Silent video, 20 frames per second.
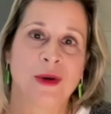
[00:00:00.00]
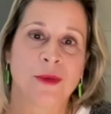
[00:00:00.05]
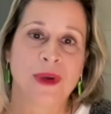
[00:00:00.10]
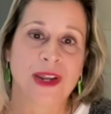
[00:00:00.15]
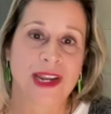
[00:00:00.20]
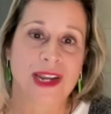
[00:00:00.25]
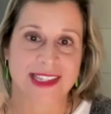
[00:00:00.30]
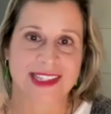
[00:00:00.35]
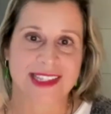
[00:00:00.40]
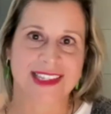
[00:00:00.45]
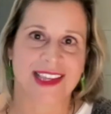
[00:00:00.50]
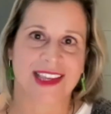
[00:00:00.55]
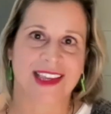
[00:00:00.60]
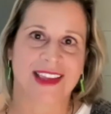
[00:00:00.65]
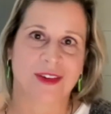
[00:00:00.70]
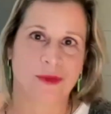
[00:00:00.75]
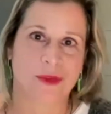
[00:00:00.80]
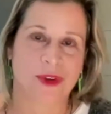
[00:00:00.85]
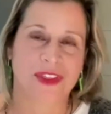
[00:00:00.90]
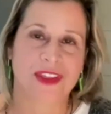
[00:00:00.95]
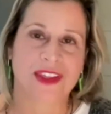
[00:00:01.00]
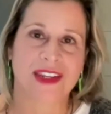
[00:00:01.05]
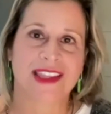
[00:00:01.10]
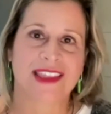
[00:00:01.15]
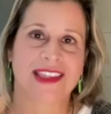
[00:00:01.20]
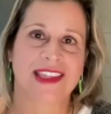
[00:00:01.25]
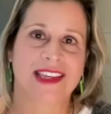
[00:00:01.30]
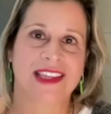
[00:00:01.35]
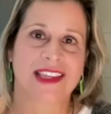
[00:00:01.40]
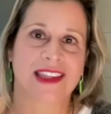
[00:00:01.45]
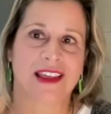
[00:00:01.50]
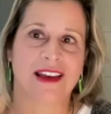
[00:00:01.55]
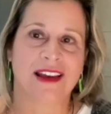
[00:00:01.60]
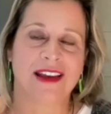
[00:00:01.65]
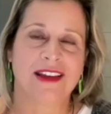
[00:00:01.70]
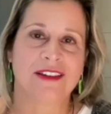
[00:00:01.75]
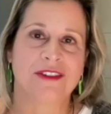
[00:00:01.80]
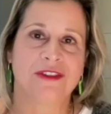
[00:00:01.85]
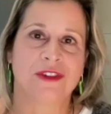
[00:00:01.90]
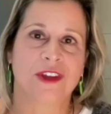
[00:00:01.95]
But as with anything in
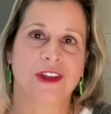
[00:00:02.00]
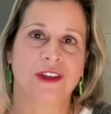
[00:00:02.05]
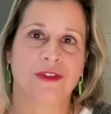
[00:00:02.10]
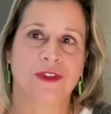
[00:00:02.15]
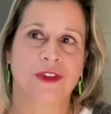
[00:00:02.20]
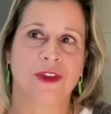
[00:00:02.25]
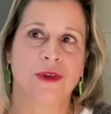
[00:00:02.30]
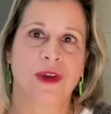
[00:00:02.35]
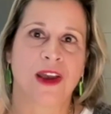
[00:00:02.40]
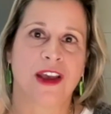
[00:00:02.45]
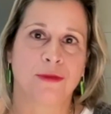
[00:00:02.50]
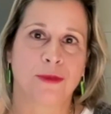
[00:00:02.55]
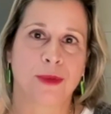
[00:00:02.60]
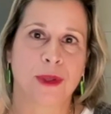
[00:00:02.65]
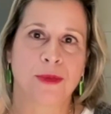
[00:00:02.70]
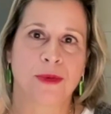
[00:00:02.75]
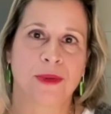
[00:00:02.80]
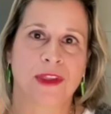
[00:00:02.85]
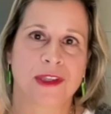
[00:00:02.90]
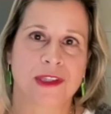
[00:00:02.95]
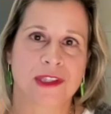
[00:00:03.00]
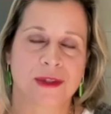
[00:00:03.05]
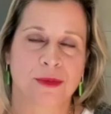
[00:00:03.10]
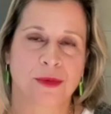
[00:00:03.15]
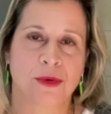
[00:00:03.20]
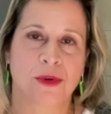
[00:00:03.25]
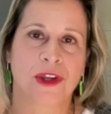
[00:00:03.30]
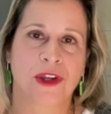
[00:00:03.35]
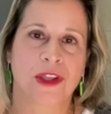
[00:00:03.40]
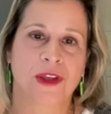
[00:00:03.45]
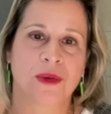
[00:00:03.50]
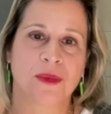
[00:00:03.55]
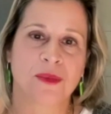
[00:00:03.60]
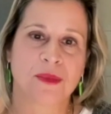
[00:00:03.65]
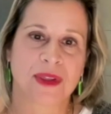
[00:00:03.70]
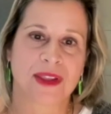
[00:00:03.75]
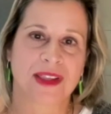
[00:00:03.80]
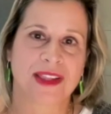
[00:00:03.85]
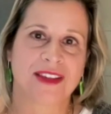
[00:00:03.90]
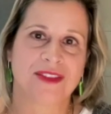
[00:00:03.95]
life, if you have people that support you and
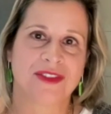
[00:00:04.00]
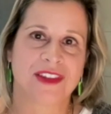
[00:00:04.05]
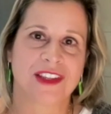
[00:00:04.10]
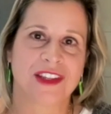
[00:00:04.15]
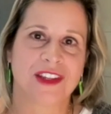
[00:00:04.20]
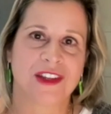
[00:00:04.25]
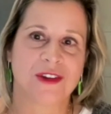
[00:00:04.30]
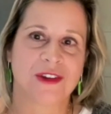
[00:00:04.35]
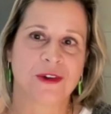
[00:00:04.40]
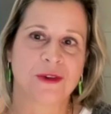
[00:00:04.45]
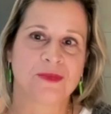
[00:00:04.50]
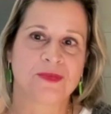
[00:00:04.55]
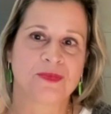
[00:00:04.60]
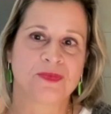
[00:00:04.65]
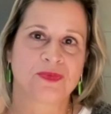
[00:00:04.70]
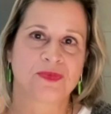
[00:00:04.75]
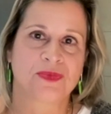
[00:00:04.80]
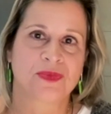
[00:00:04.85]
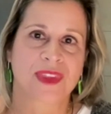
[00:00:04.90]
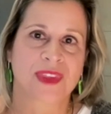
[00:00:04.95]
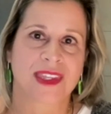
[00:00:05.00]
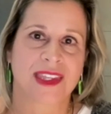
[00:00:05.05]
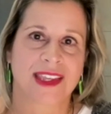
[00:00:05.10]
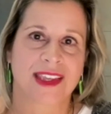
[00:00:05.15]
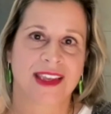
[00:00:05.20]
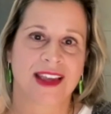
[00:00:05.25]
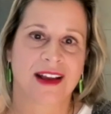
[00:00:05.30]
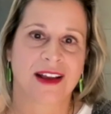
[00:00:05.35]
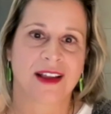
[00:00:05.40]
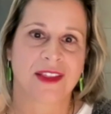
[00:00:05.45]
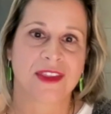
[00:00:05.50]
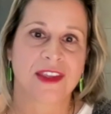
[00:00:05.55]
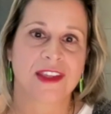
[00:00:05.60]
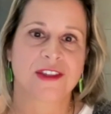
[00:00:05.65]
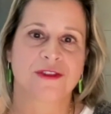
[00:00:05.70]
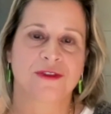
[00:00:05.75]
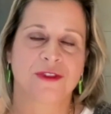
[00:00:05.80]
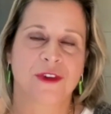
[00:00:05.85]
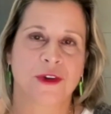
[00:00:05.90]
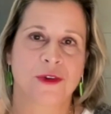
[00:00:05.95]
believe in you, uh,
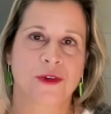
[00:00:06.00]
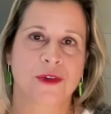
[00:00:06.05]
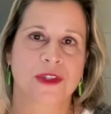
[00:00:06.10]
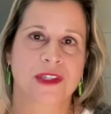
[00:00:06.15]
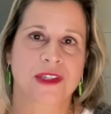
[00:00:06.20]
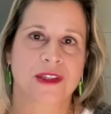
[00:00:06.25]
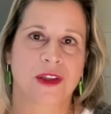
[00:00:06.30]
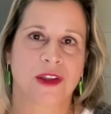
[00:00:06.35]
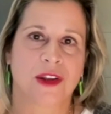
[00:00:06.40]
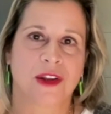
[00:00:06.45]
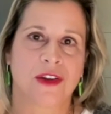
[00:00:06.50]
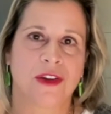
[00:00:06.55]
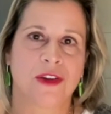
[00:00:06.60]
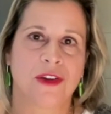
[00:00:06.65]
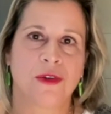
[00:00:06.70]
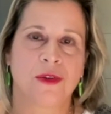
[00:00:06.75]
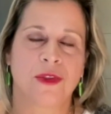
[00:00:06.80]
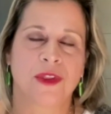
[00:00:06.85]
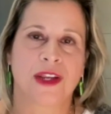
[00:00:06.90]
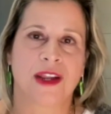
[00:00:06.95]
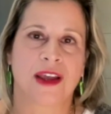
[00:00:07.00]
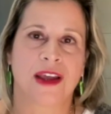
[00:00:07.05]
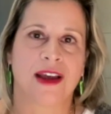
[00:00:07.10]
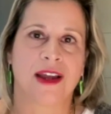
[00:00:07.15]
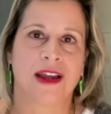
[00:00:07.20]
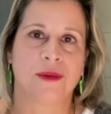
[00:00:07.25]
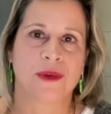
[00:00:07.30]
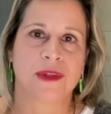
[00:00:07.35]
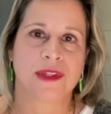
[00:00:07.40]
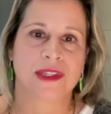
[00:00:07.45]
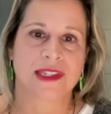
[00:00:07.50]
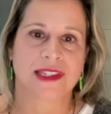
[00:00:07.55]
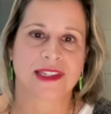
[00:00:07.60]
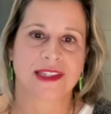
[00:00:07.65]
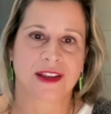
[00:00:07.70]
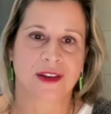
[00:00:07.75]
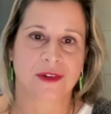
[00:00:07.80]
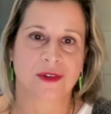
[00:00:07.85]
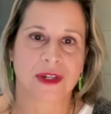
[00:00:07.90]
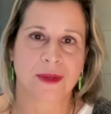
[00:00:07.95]
these folks knew that I was
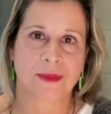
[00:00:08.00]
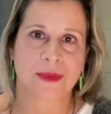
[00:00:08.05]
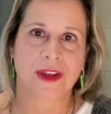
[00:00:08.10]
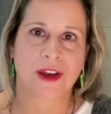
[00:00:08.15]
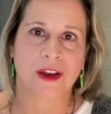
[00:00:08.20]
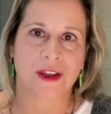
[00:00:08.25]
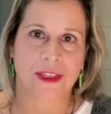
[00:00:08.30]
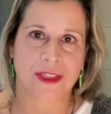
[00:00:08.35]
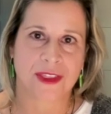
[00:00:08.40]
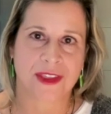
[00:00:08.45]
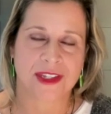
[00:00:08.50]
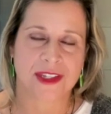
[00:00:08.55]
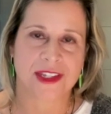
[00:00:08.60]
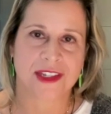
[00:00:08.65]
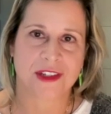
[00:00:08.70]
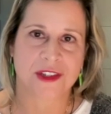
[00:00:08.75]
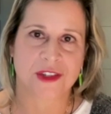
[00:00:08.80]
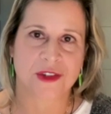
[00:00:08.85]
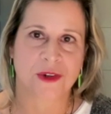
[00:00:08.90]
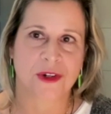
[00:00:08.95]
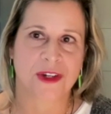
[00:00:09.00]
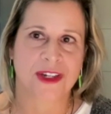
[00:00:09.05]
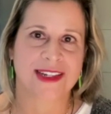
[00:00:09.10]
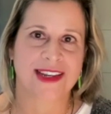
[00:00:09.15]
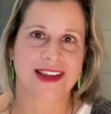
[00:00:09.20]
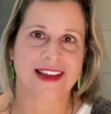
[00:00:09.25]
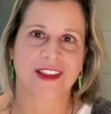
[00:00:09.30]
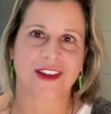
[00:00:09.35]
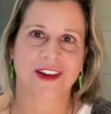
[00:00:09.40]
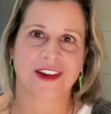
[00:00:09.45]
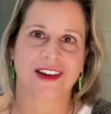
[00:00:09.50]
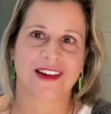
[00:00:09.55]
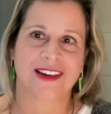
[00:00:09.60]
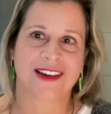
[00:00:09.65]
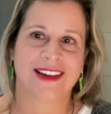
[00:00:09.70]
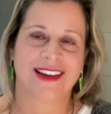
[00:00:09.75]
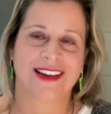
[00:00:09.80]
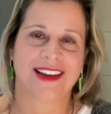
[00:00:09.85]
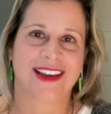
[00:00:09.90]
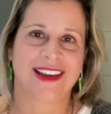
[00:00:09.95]
going to be authentic storyteller,
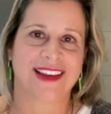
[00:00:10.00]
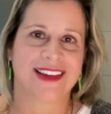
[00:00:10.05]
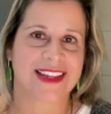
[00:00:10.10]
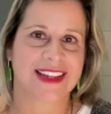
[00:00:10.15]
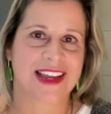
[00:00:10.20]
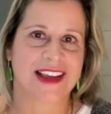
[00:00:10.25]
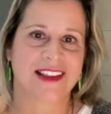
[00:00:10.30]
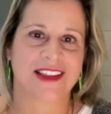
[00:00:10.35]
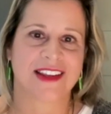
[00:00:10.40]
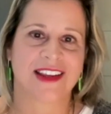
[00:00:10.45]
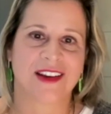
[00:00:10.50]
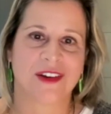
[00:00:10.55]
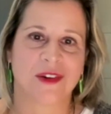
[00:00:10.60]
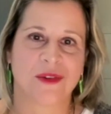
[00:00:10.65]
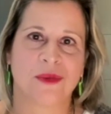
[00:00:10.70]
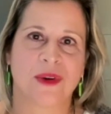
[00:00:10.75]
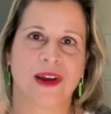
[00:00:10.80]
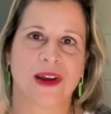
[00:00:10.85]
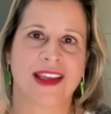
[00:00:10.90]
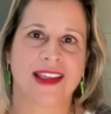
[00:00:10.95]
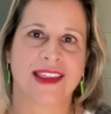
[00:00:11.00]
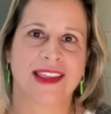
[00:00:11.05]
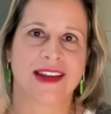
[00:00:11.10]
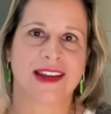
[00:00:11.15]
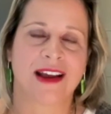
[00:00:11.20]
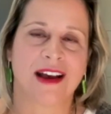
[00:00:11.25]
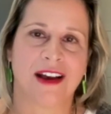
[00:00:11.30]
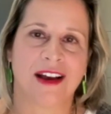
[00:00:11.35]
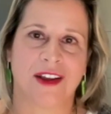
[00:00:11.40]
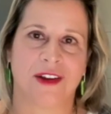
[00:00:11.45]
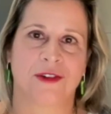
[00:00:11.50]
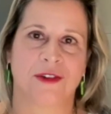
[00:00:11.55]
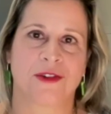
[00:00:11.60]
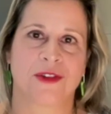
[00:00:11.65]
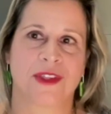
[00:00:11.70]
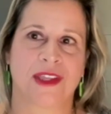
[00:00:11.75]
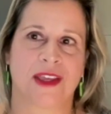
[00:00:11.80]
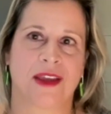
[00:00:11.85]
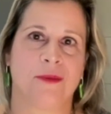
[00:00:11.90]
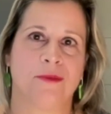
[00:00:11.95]
tell it in a way that honors
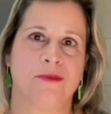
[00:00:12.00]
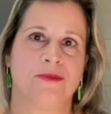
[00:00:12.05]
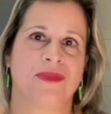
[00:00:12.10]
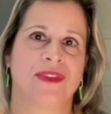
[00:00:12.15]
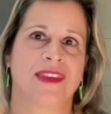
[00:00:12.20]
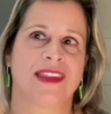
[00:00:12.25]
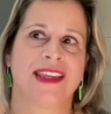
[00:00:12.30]
them.